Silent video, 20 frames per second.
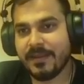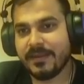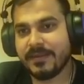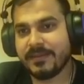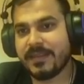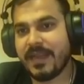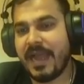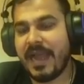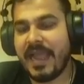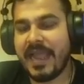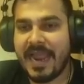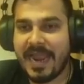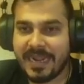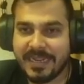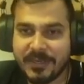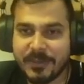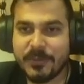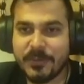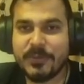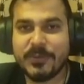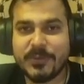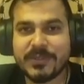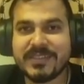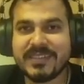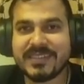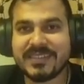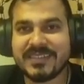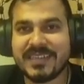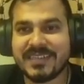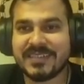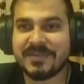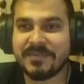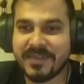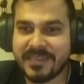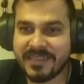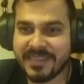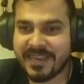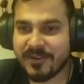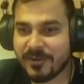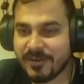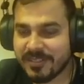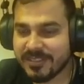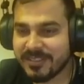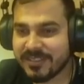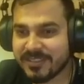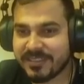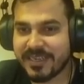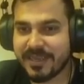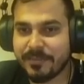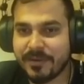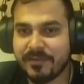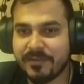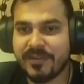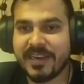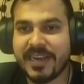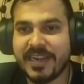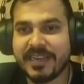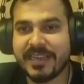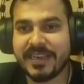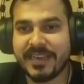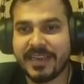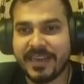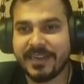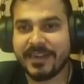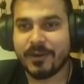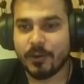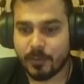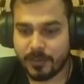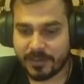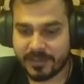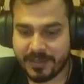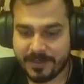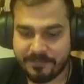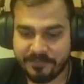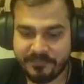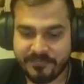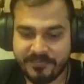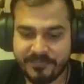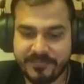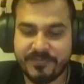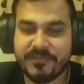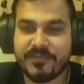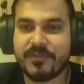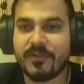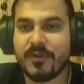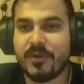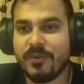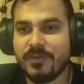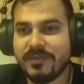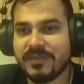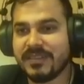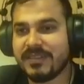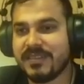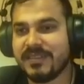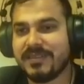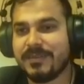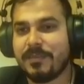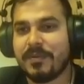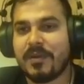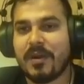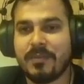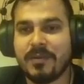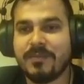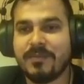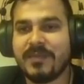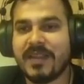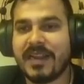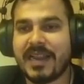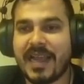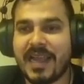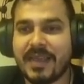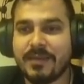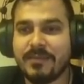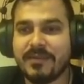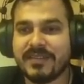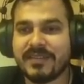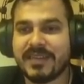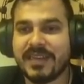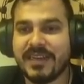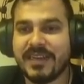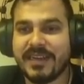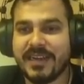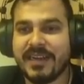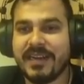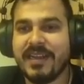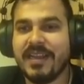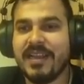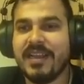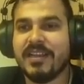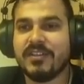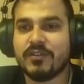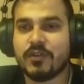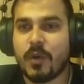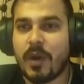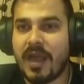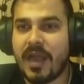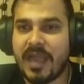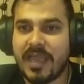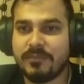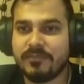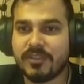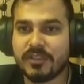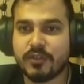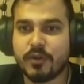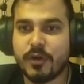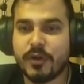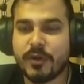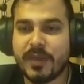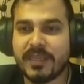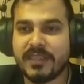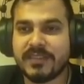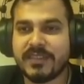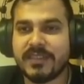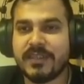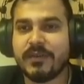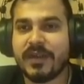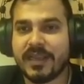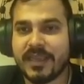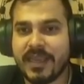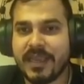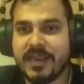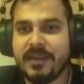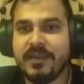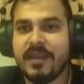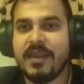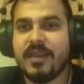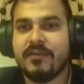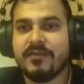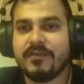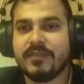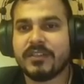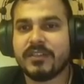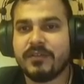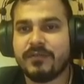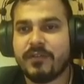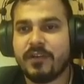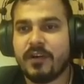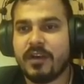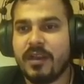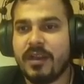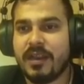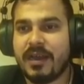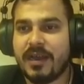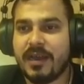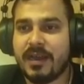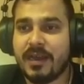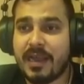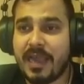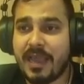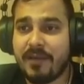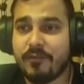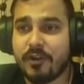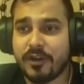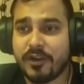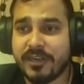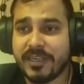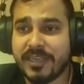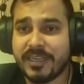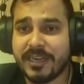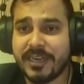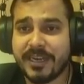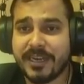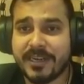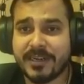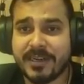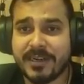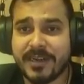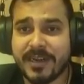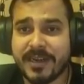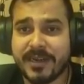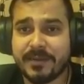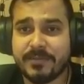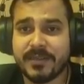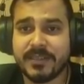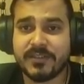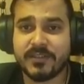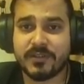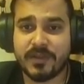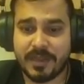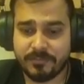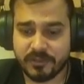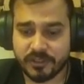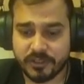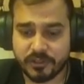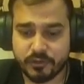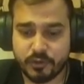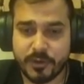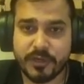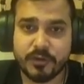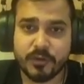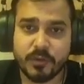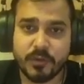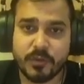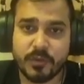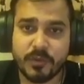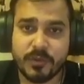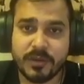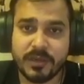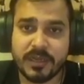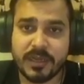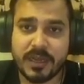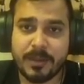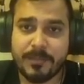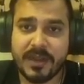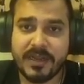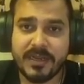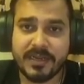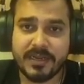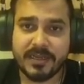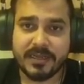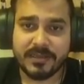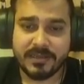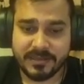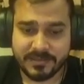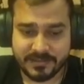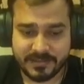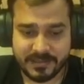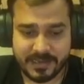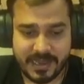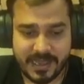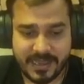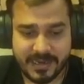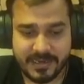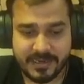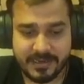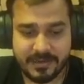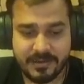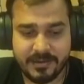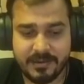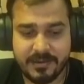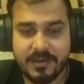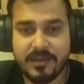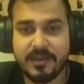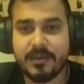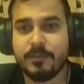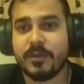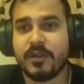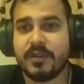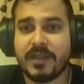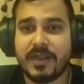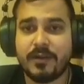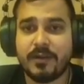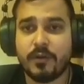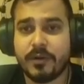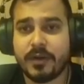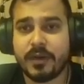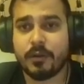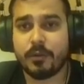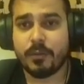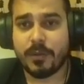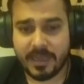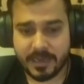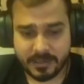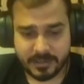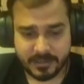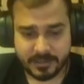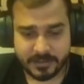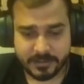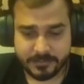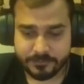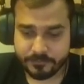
so I had to use this customer, then only this table will get created over there. So this is the problem that I basically did. So I am just going to execute again. First of all, I have already created a database, so I'm just going to comment this line because I don't require it.